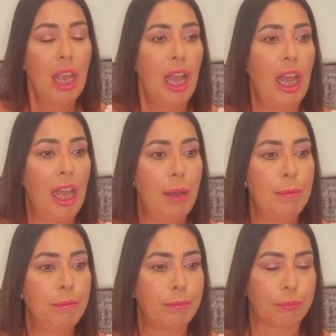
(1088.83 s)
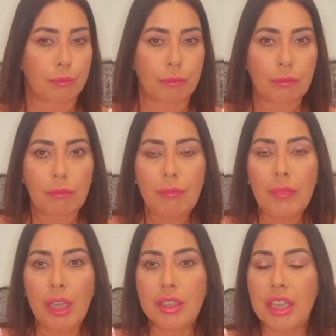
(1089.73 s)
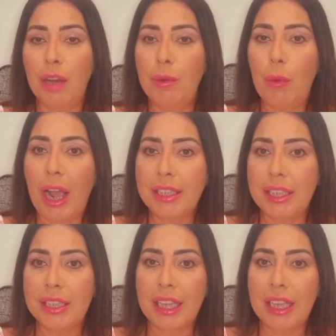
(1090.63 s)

Um, so we're waiting